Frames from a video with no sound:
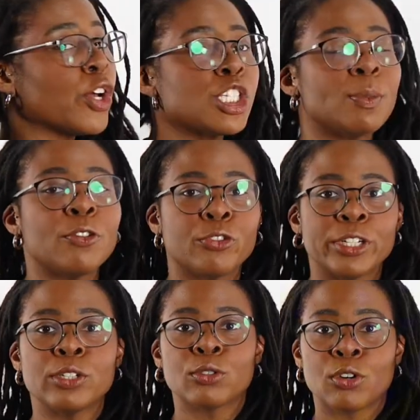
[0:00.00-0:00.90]
going to be
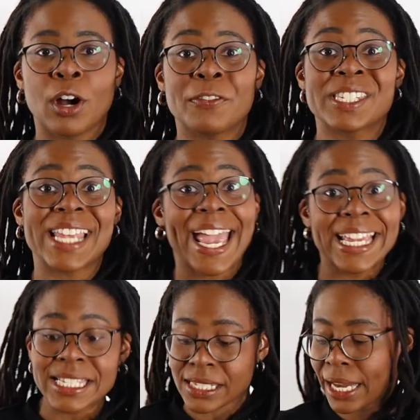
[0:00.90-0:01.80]
Friedel-Crafts
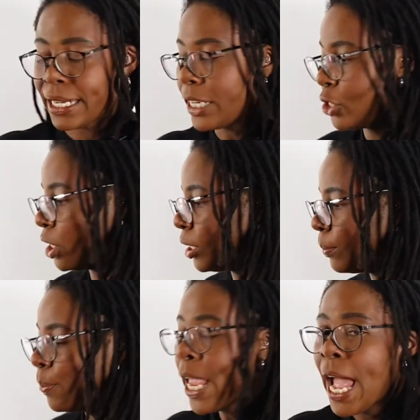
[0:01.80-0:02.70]

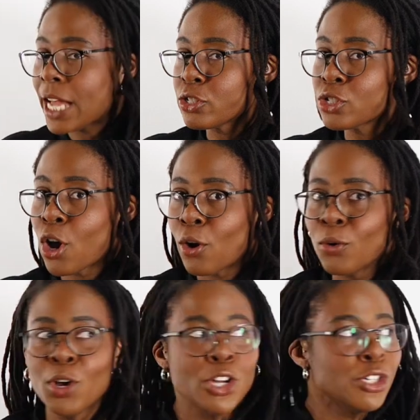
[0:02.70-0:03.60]
acylation. And so,